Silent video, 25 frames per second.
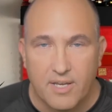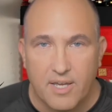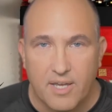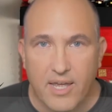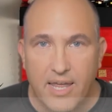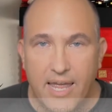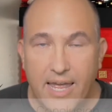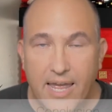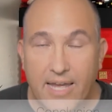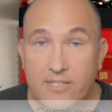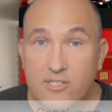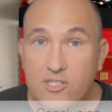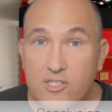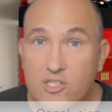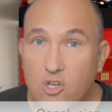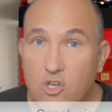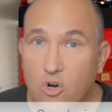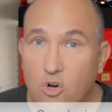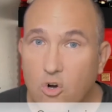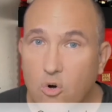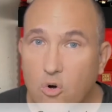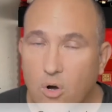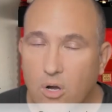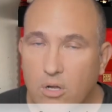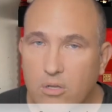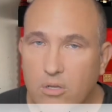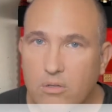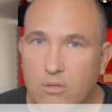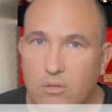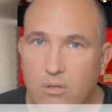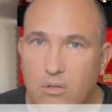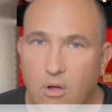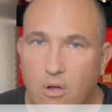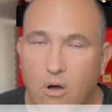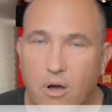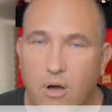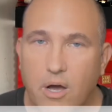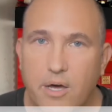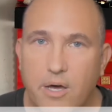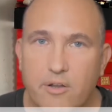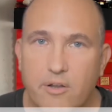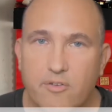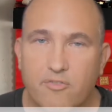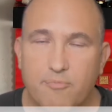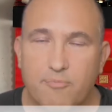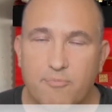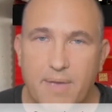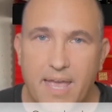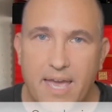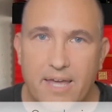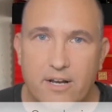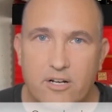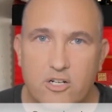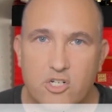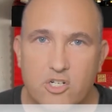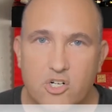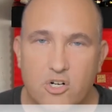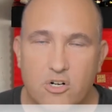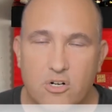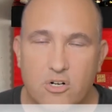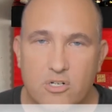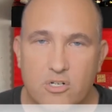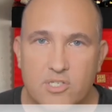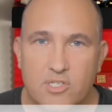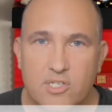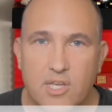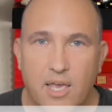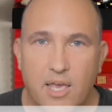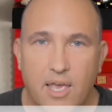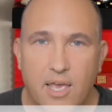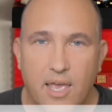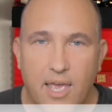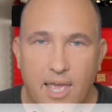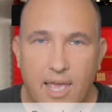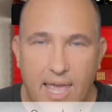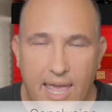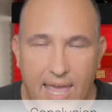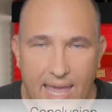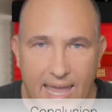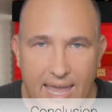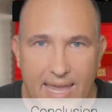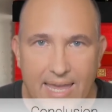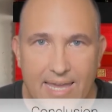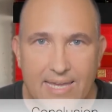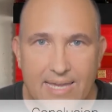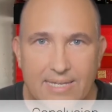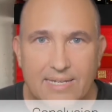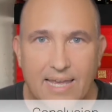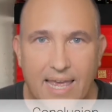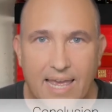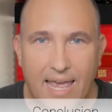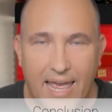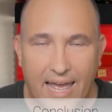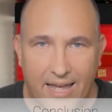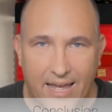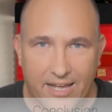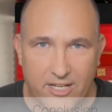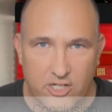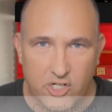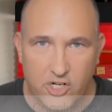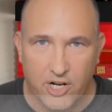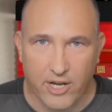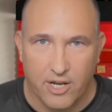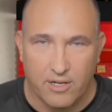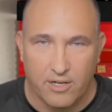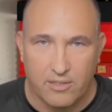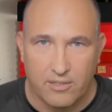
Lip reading: And so a lot of managers hate agile.